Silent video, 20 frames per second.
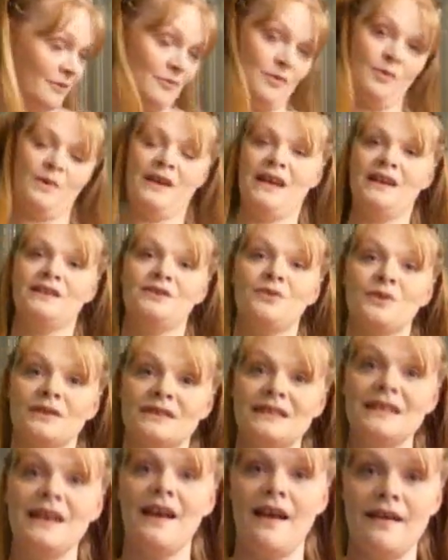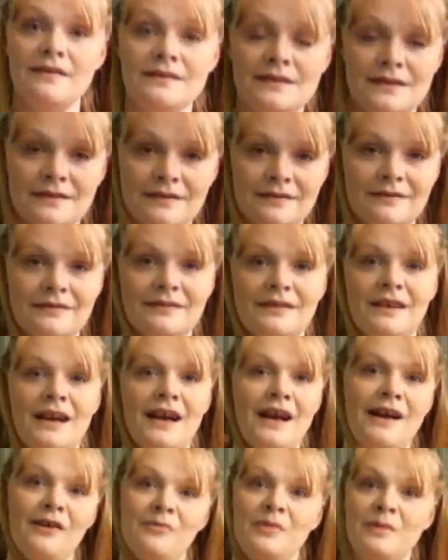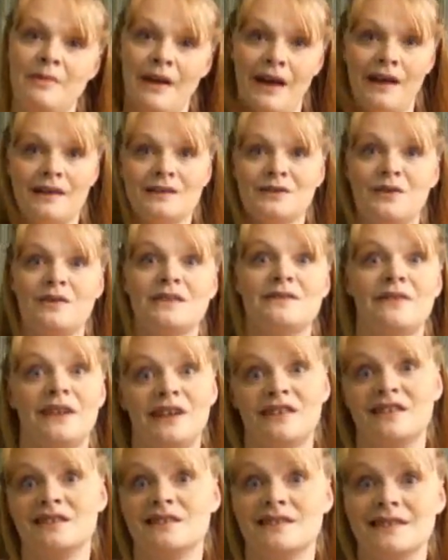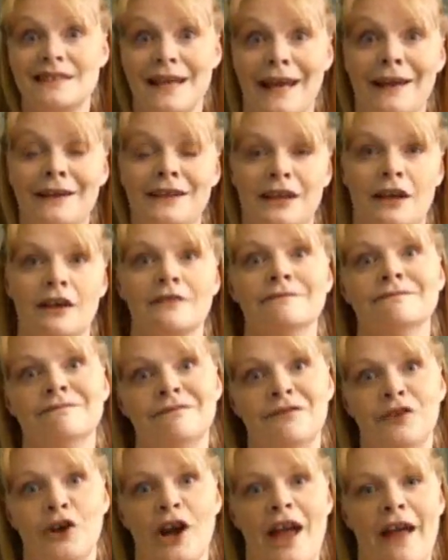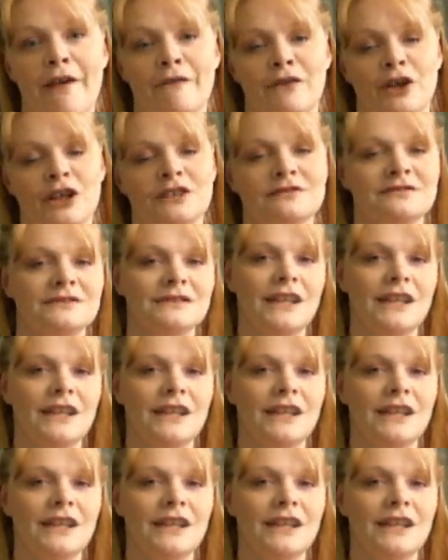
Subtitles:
when we get towards the end, I'll be back so this video doesn't take, you know, forever.